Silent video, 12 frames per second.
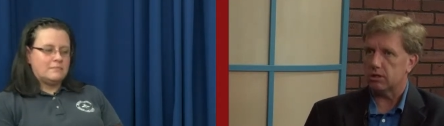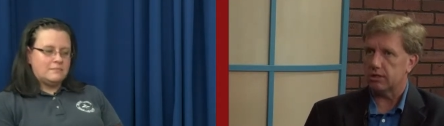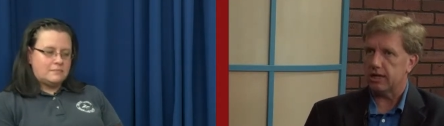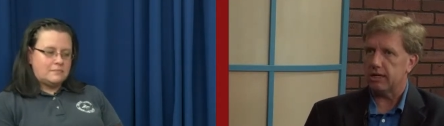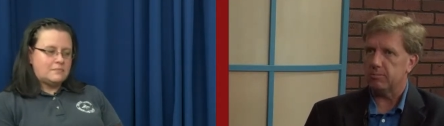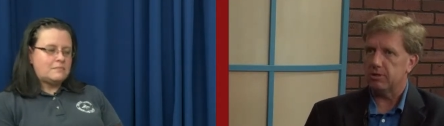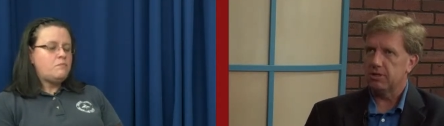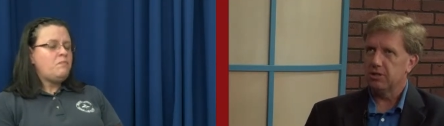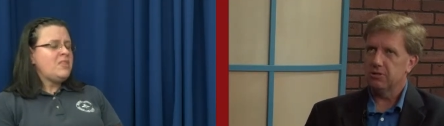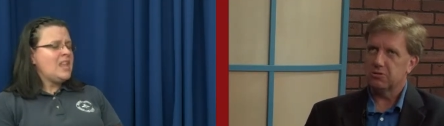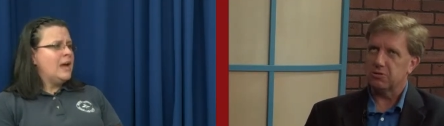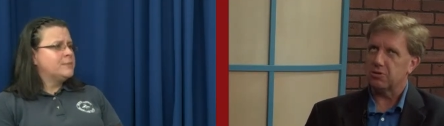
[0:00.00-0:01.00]
Speaker 1: time.
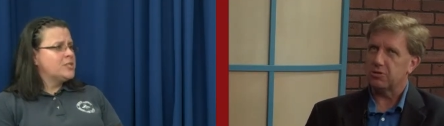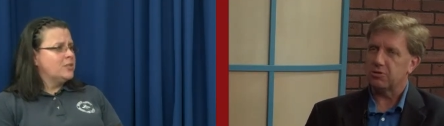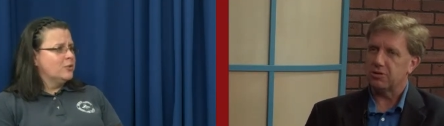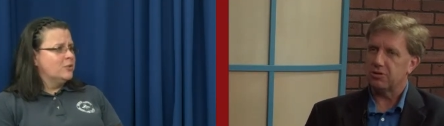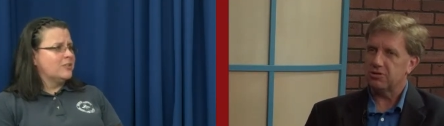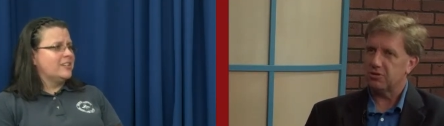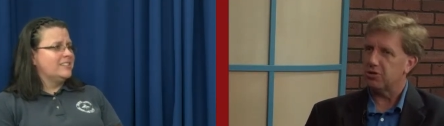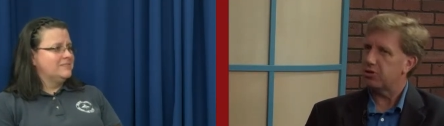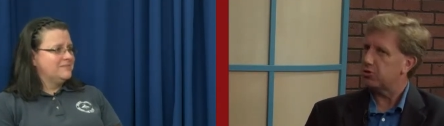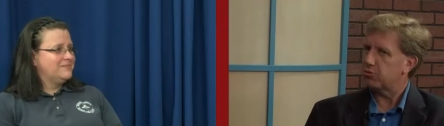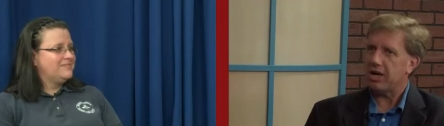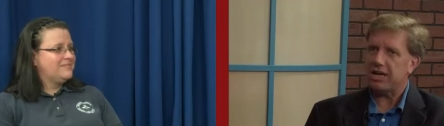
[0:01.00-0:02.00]
So Absolutely. The, so the
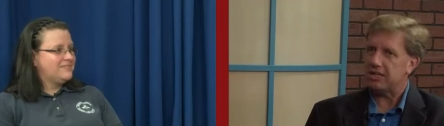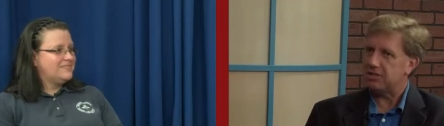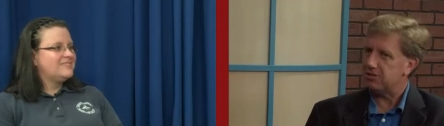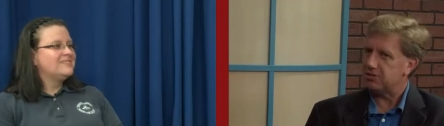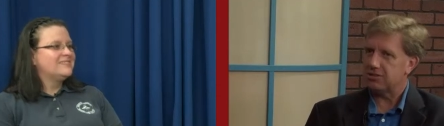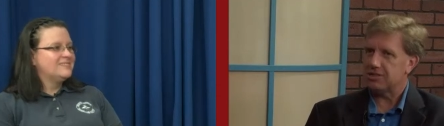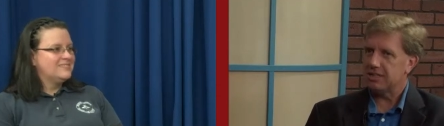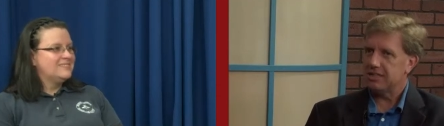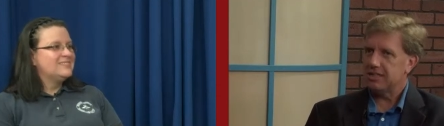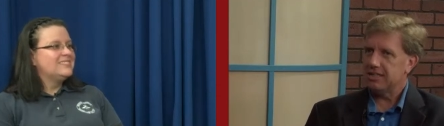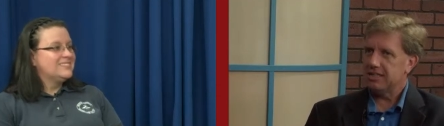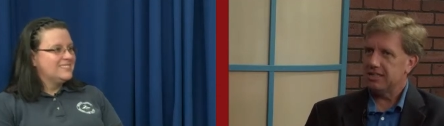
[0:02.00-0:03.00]
threat is
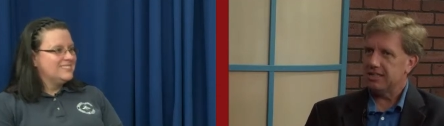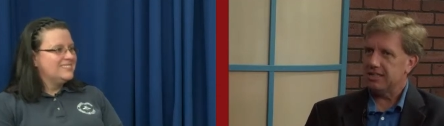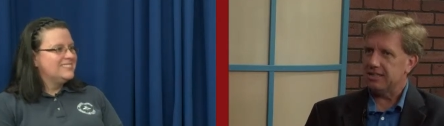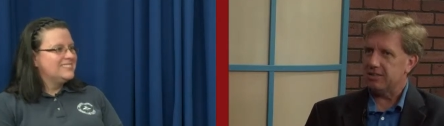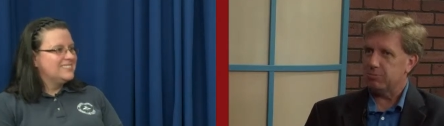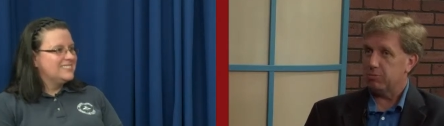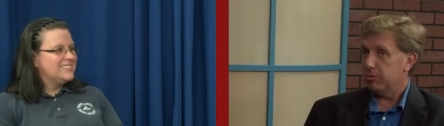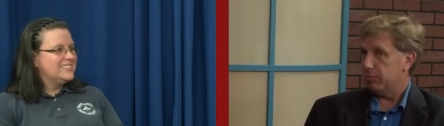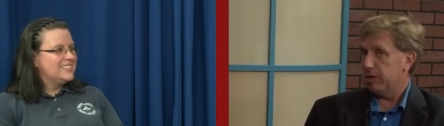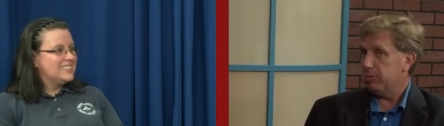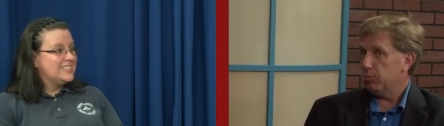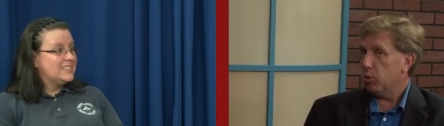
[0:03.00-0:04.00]
uh,
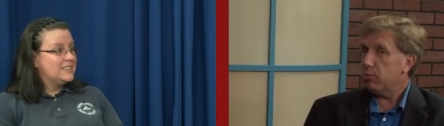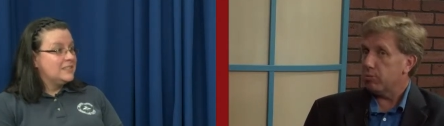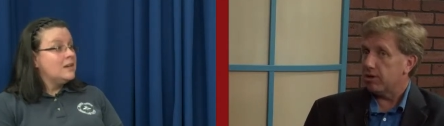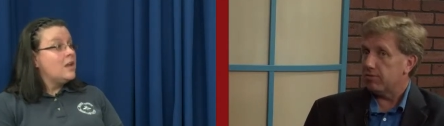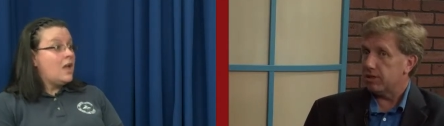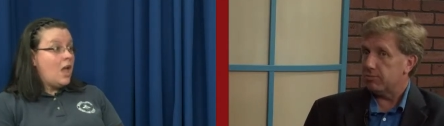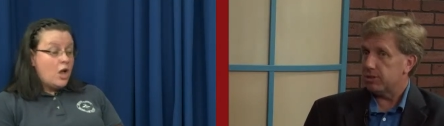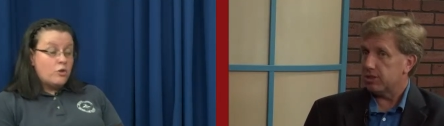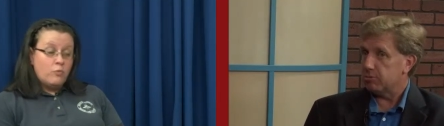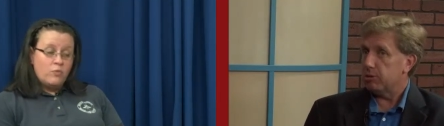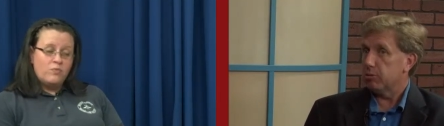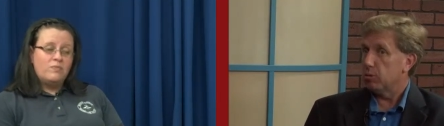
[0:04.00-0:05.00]
maybe more prevalent
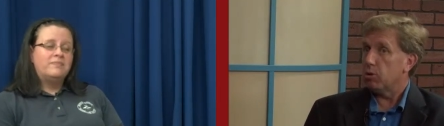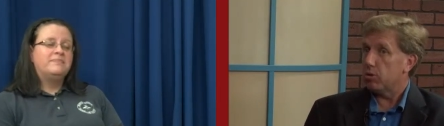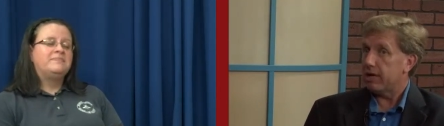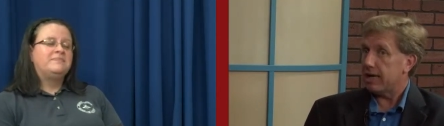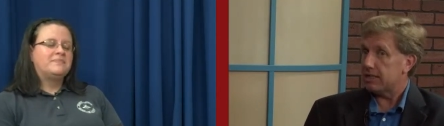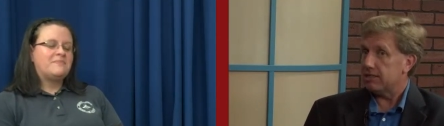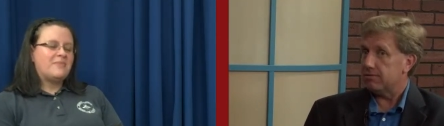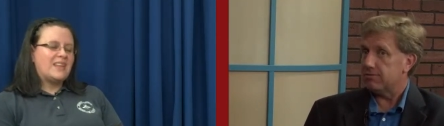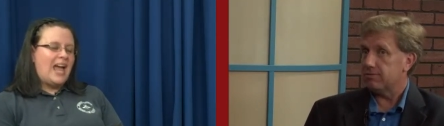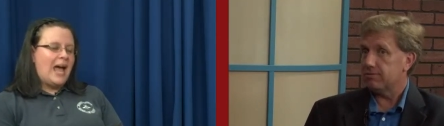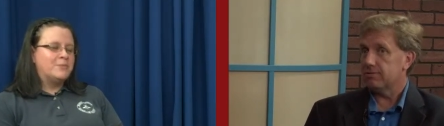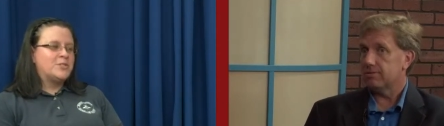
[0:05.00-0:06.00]
because people are more
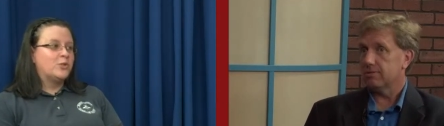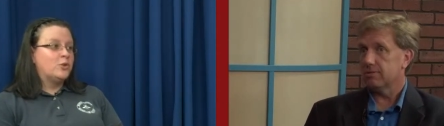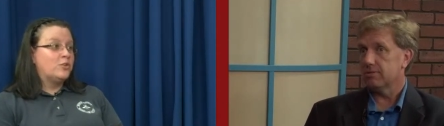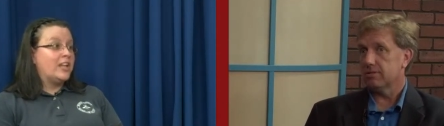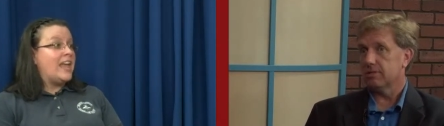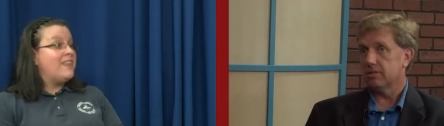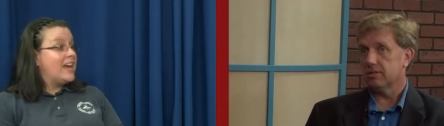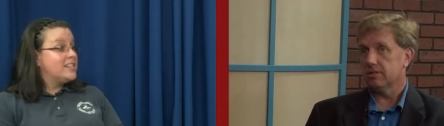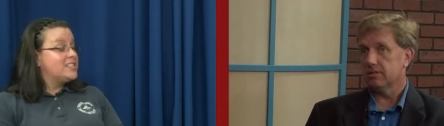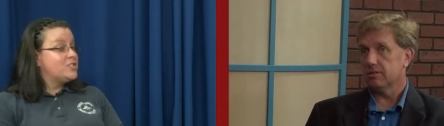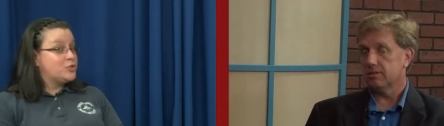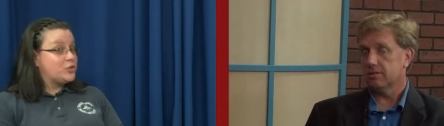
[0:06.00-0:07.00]
active.
Speaker 2: Absolutely, and
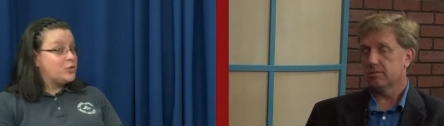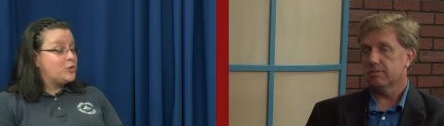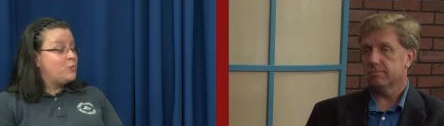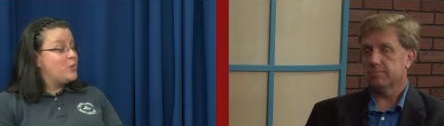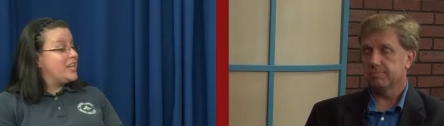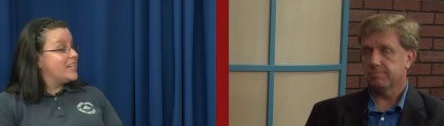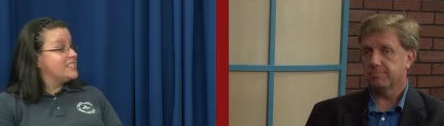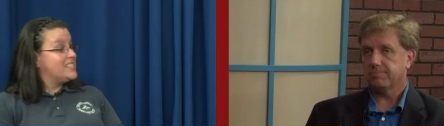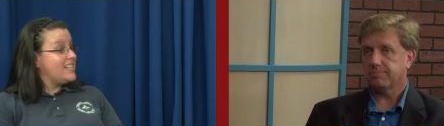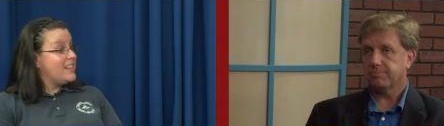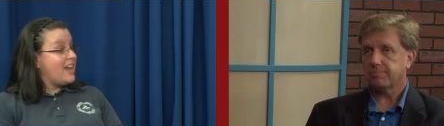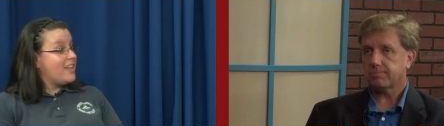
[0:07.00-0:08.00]
that's true. We can
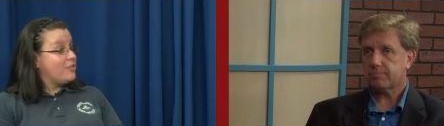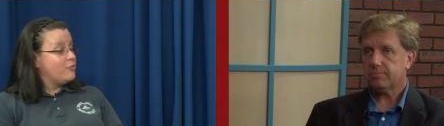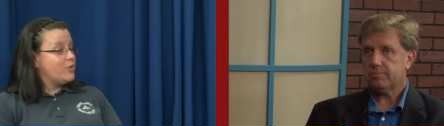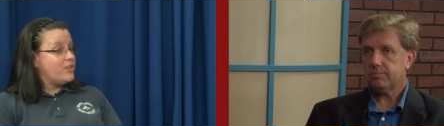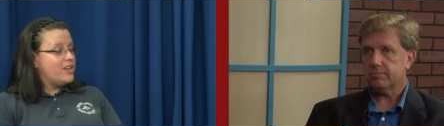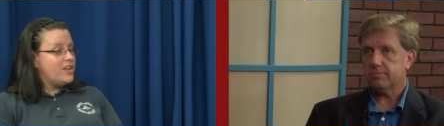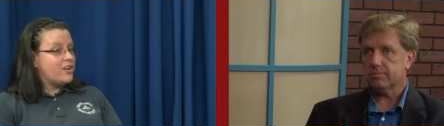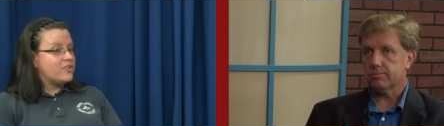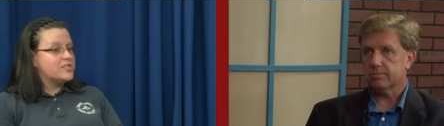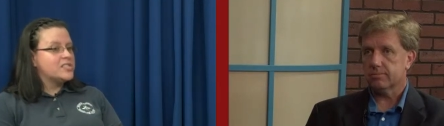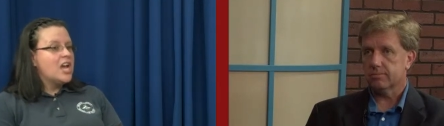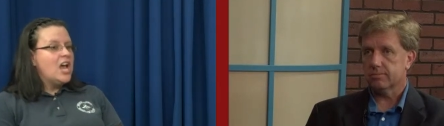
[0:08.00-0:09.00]
see that through the
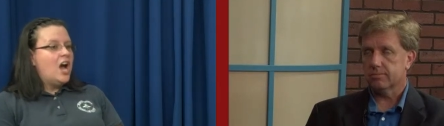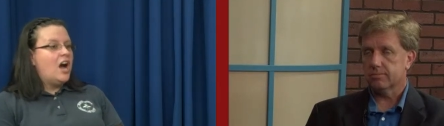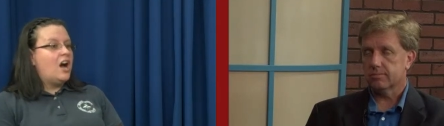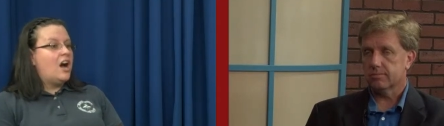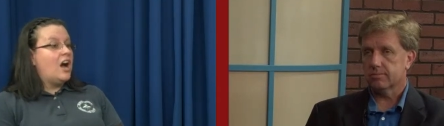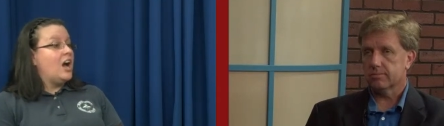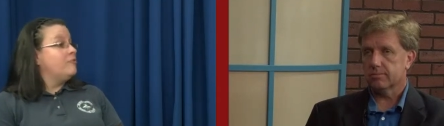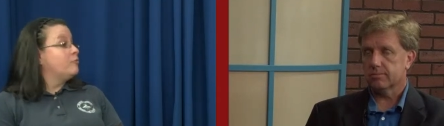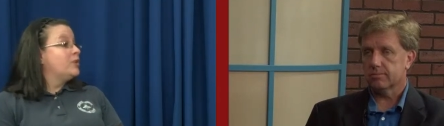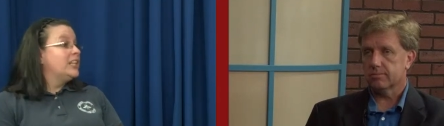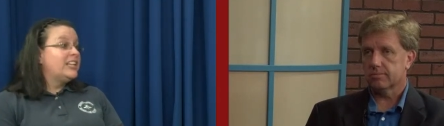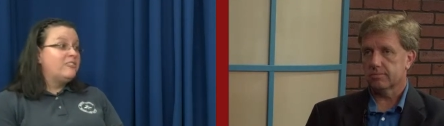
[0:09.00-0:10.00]
years. Uh,
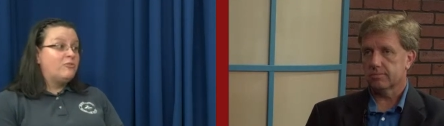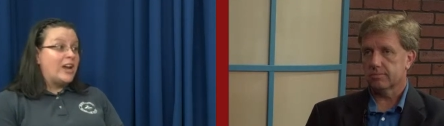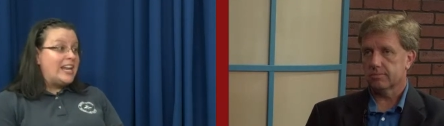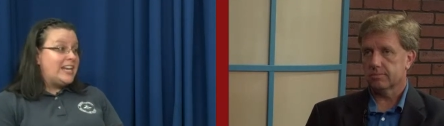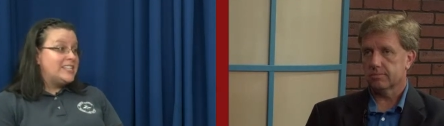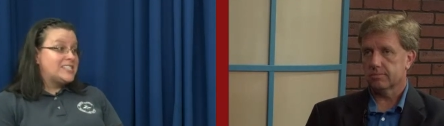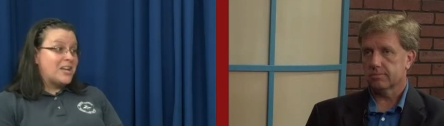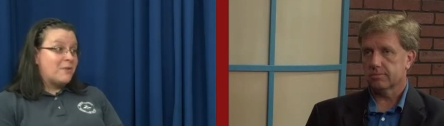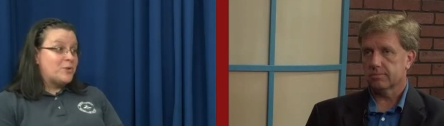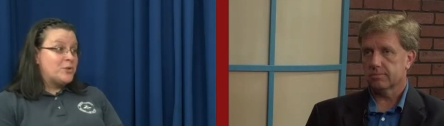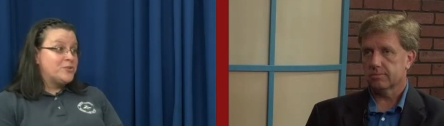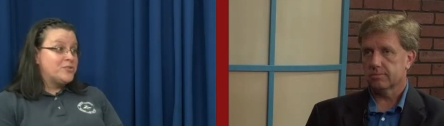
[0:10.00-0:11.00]
and really rainy
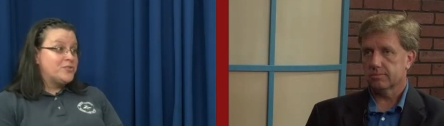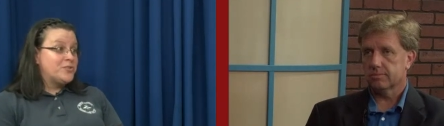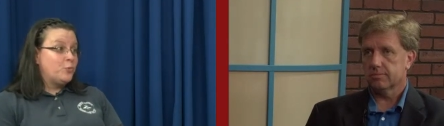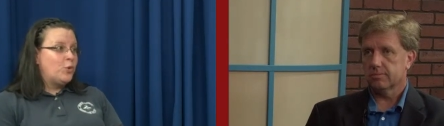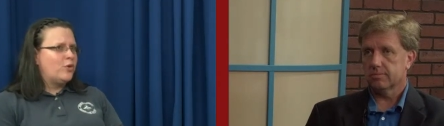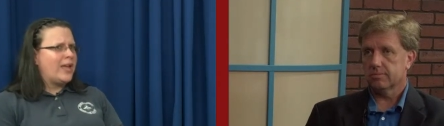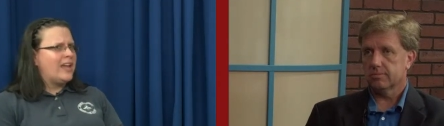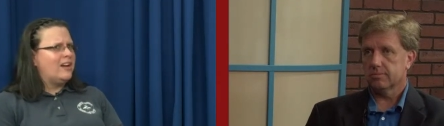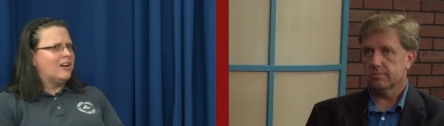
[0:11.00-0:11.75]
summers, we'll get